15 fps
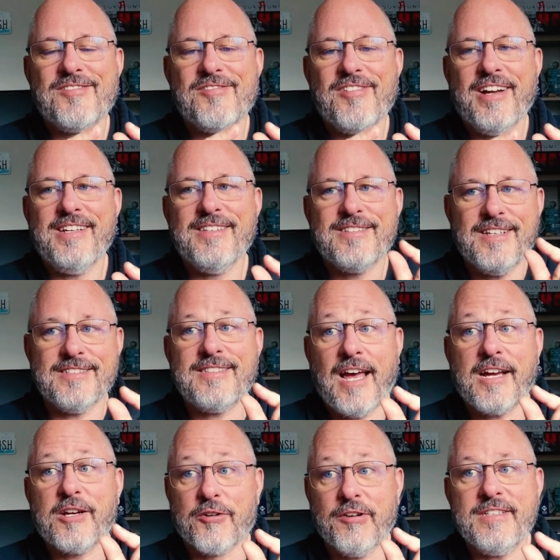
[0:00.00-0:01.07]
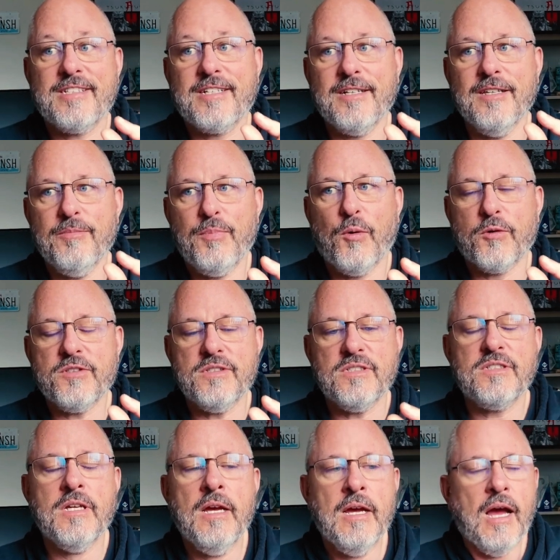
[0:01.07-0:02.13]
right? So that's that critical
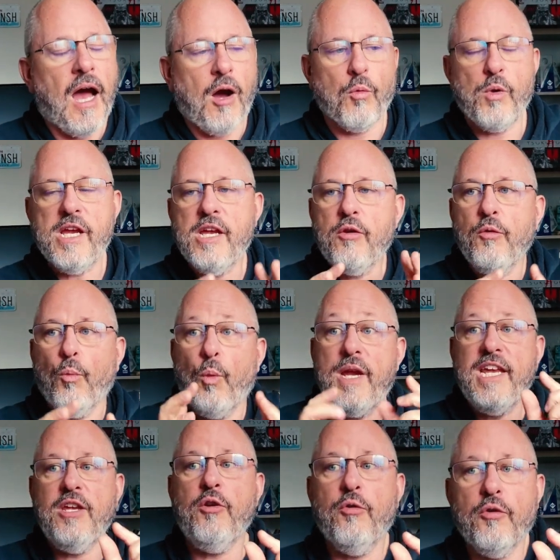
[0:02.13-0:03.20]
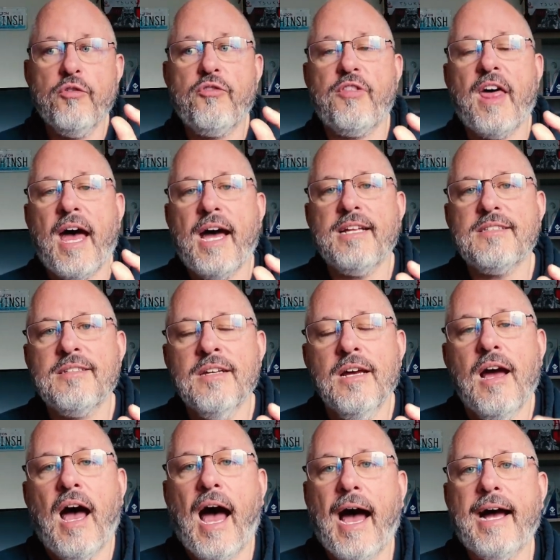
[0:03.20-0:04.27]
importance. And we use that
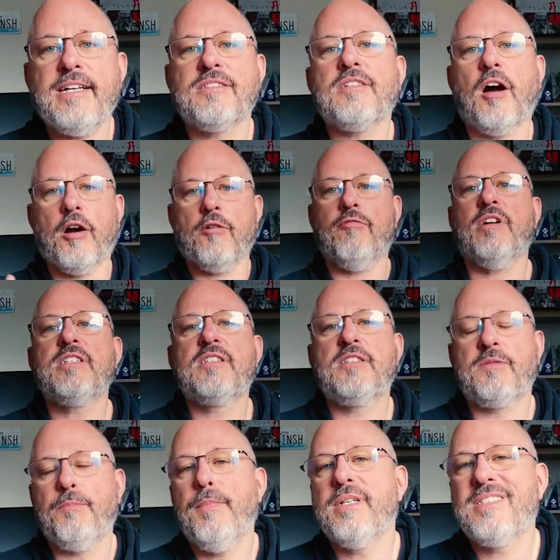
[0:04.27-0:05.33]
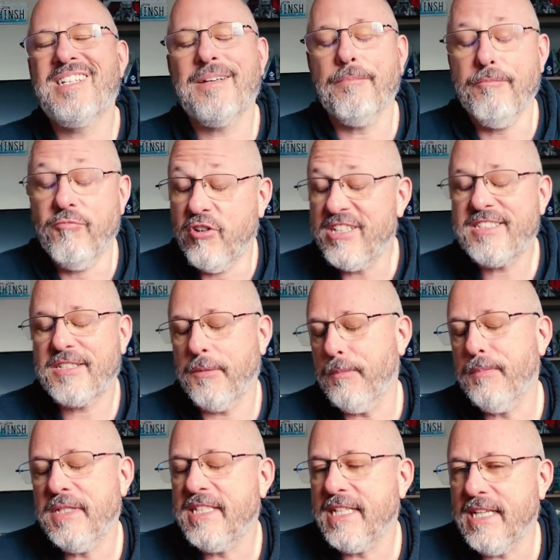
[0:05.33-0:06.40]
as our risk
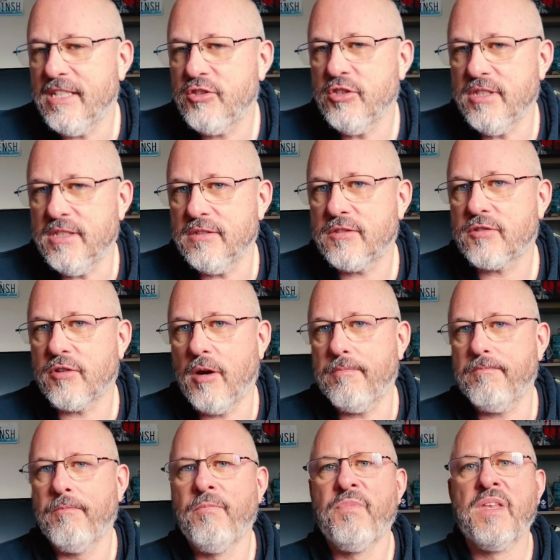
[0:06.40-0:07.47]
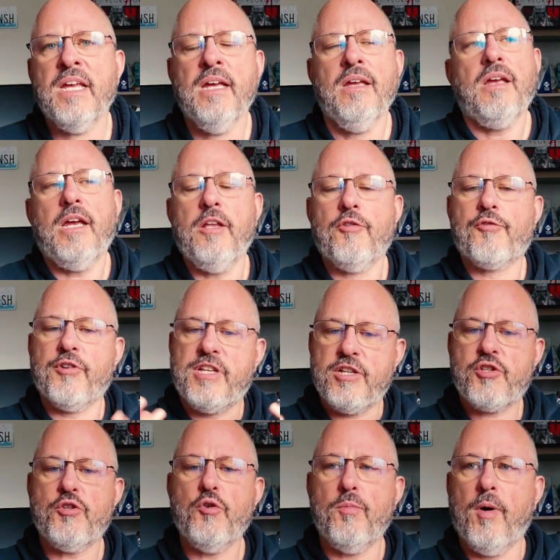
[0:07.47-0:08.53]
mitigation in Scrum. In
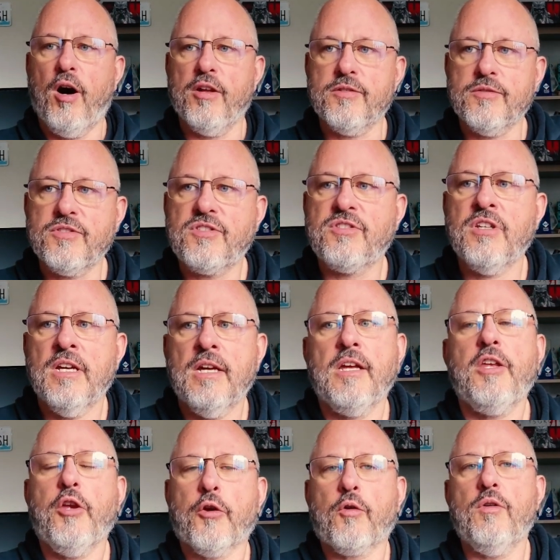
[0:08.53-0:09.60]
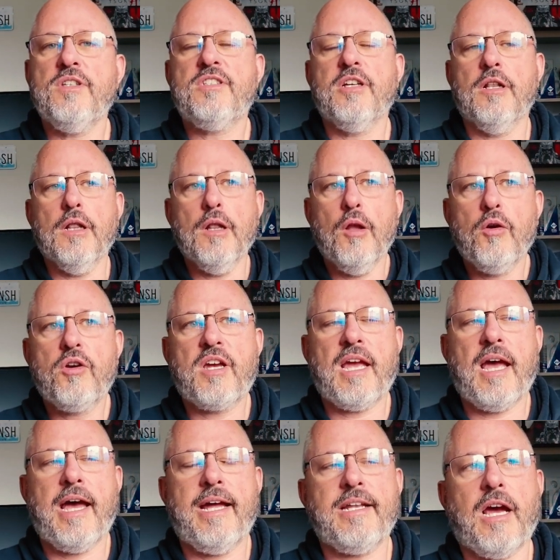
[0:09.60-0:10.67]
traditional models, you're going to look
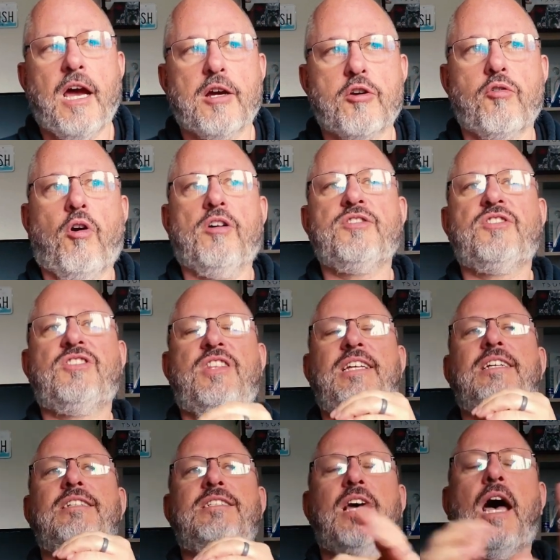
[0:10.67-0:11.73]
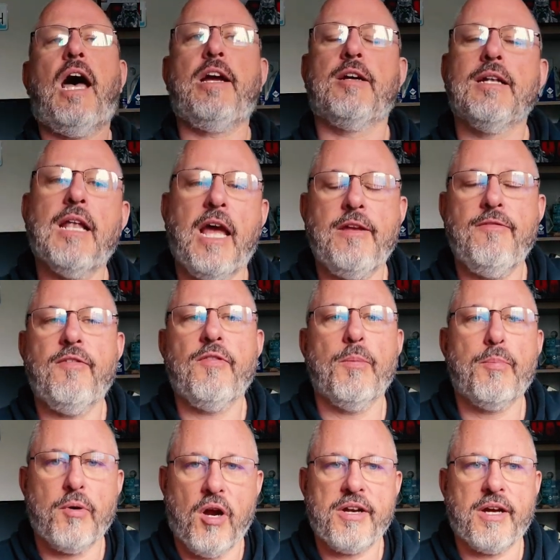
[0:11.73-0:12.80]
at across the entire life of the
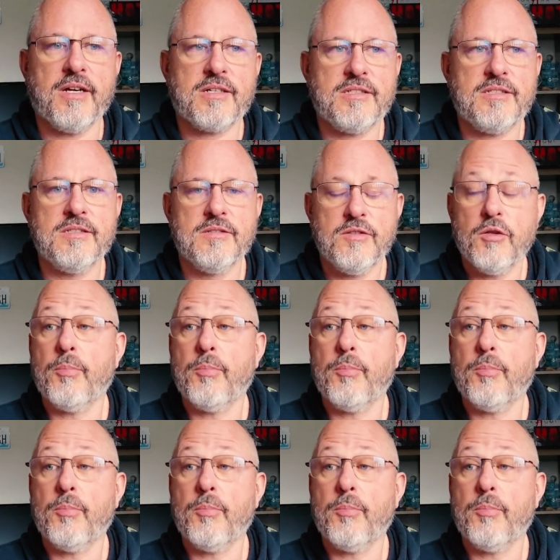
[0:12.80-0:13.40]
project,